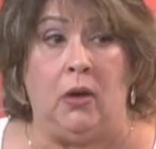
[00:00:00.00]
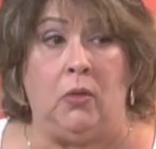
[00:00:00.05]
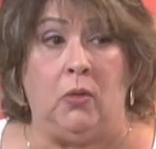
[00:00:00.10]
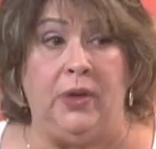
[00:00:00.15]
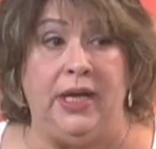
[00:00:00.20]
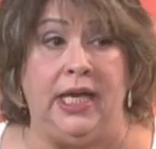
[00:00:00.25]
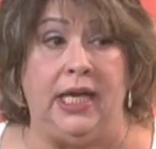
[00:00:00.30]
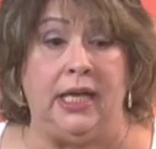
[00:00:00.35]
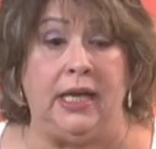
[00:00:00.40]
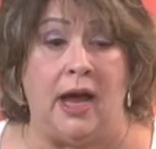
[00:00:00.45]

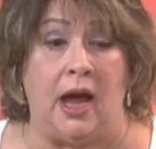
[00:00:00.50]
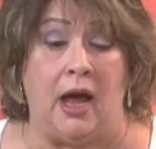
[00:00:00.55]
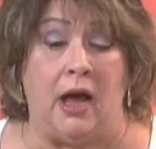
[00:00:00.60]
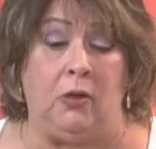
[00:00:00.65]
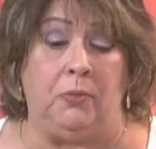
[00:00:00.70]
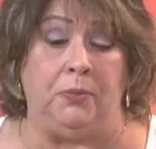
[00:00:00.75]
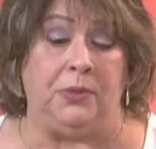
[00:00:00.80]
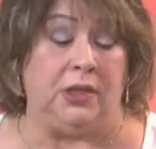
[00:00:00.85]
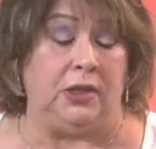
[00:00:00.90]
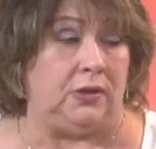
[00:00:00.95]
we can
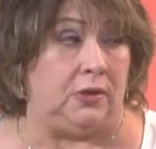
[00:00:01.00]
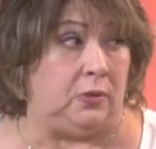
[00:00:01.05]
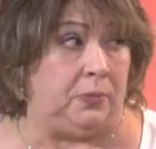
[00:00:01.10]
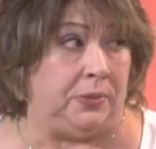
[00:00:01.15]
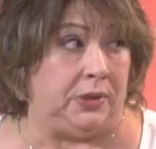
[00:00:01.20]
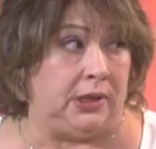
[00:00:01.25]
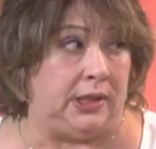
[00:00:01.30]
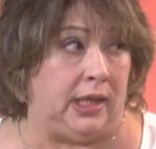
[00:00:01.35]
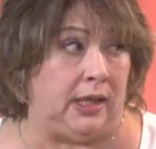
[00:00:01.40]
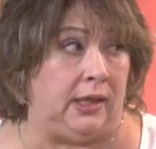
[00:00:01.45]
help the
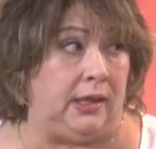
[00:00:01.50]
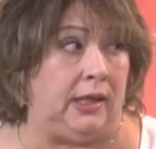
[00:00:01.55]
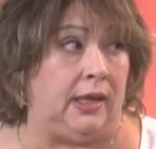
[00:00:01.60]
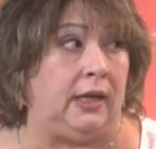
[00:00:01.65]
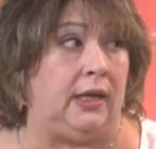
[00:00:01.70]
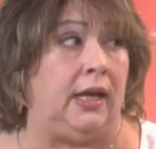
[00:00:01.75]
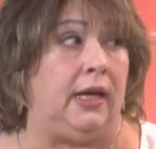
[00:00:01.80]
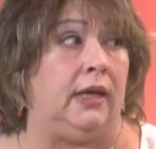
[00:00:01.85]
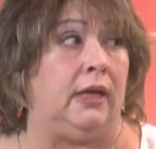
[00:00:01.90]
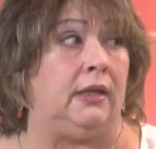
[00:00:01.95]

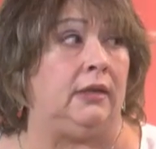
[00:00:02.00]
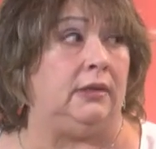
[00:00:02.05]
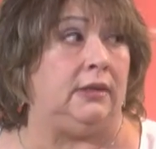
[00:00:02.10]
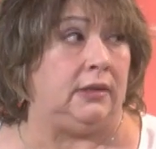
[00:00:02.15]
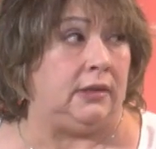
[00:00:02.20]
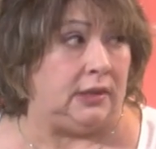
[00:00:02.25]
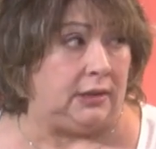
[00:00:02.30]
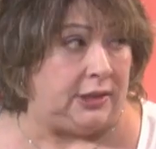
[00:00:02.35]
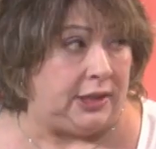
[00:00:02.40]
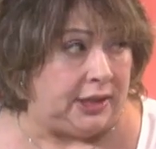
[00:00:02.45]
superintendent and
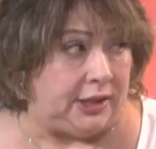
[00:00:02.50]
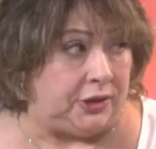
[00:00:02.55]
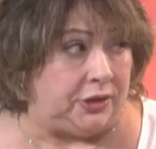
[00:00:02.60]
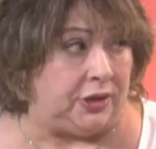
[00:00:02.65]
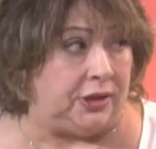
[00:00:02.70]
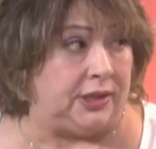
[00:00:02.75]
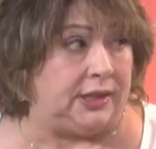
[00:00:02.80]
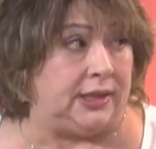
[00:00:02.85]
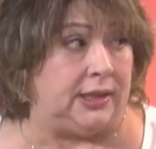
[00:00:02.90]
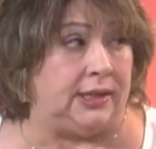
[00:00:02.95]
the
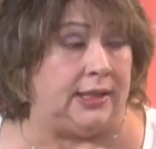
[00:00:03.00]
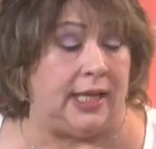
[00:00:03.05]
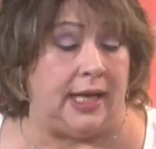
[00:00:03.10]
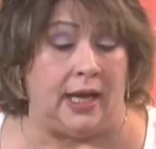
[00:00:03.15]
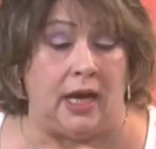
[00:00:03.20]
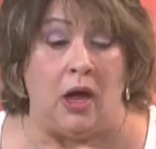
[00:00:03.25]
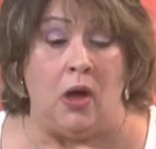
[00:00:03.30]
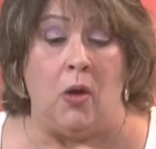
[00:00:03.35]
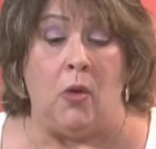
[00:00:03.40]
teachers and say,